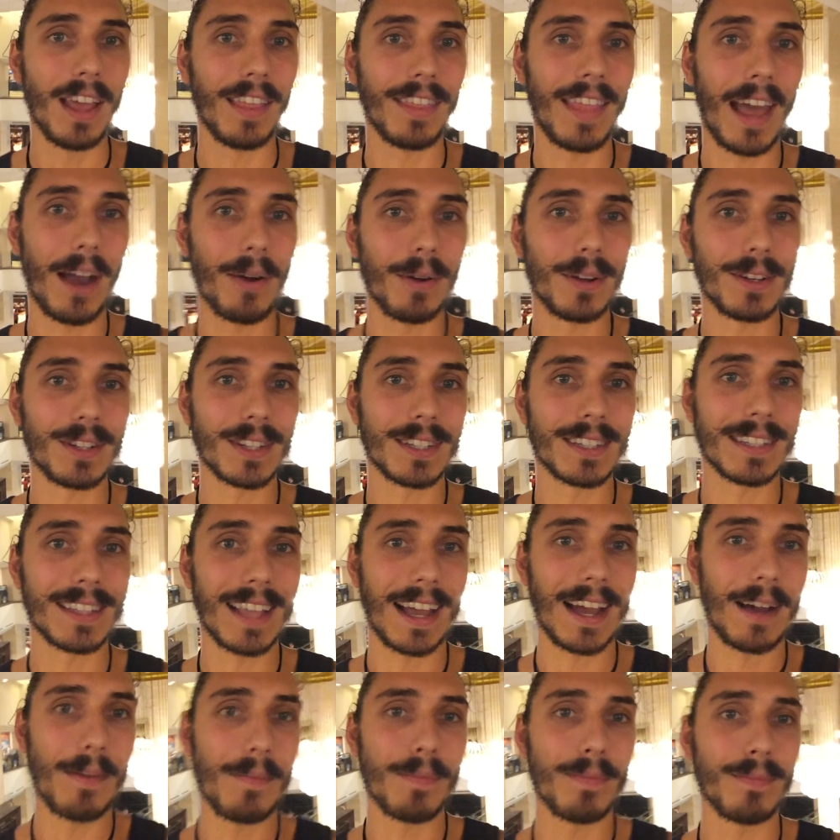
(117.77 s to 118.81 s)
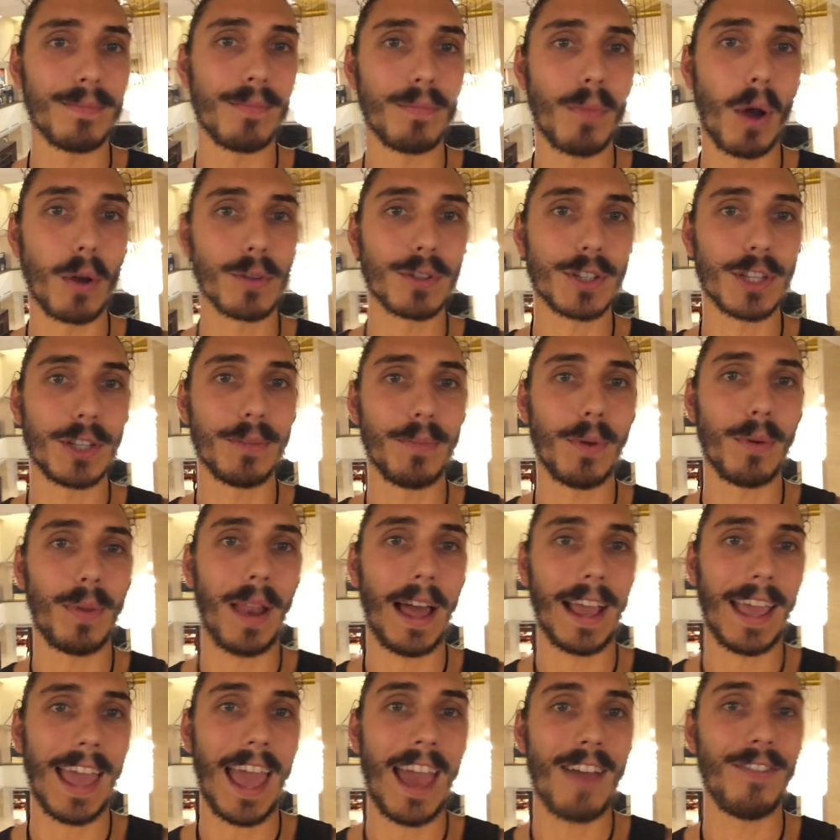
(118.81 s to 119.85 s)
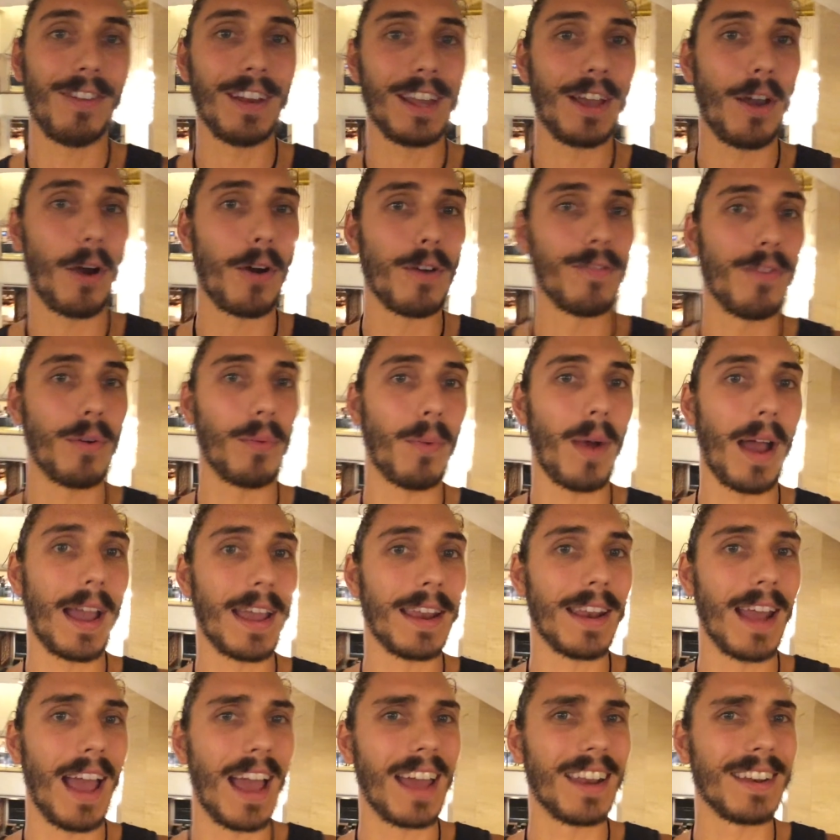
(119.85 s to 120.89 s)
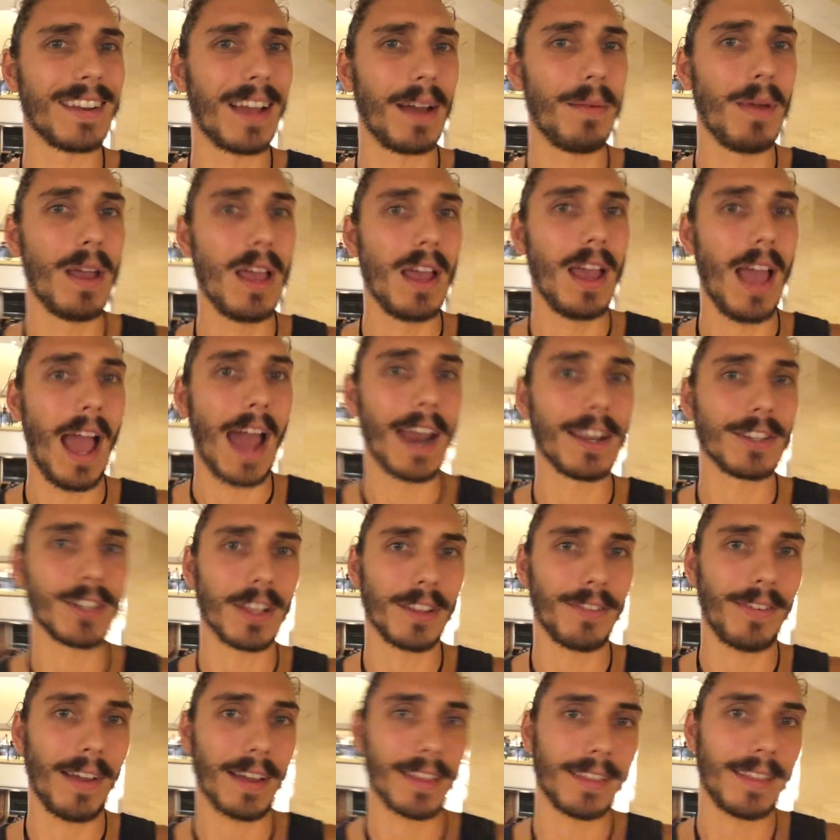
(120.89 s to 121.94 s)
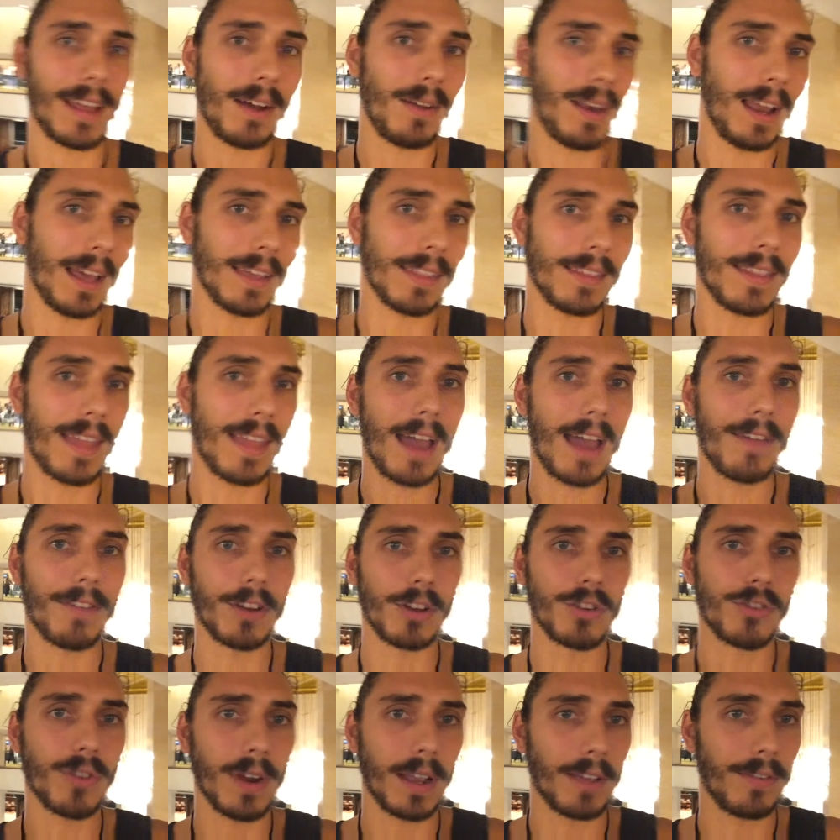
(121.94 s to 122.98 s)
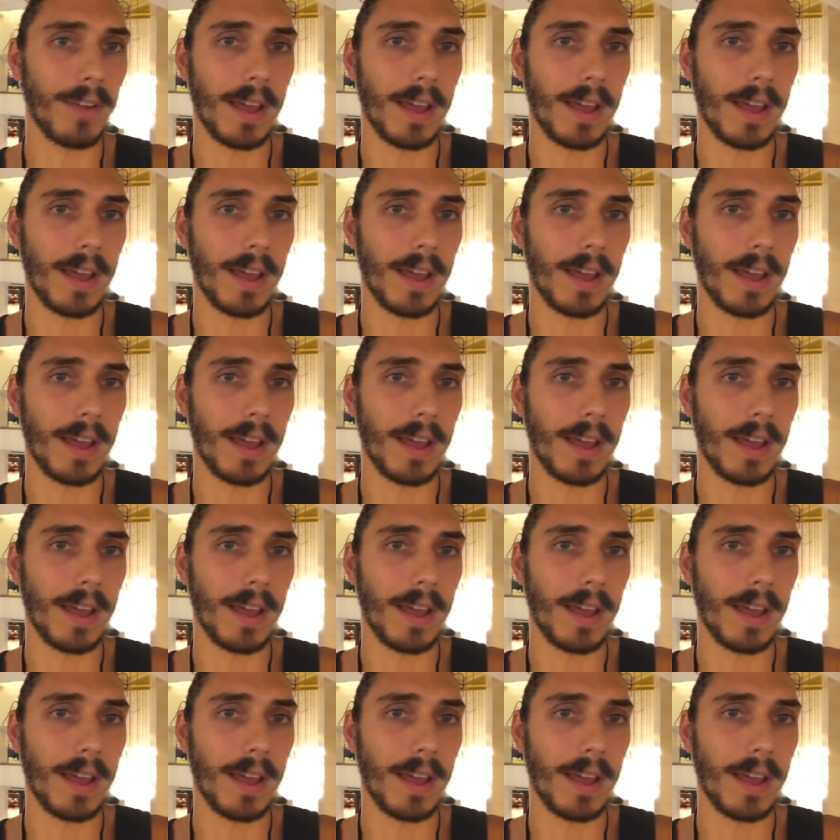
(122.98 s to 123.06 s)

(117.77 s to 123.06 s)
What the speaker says: They were just most of them were like heavily overweight, and it's not the fact that they were like having a drink.